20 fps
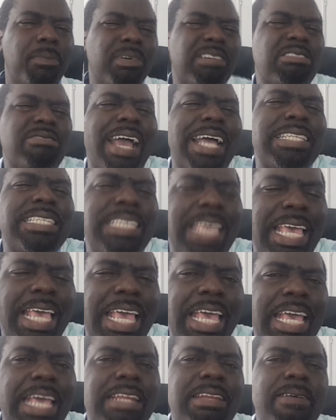
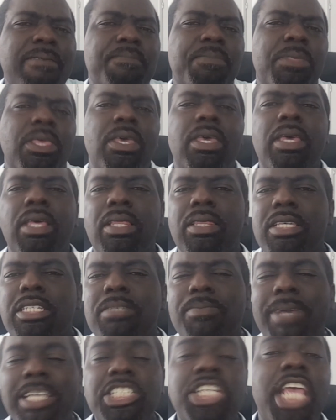Granted, this
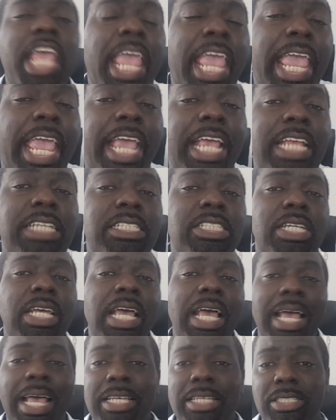might change
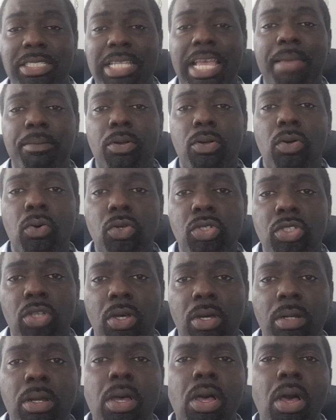as time goes
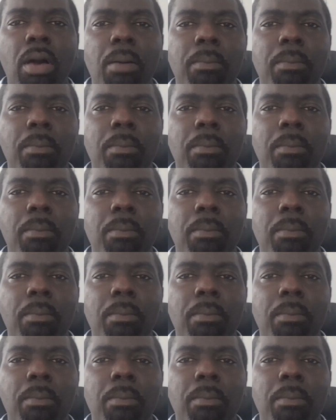on,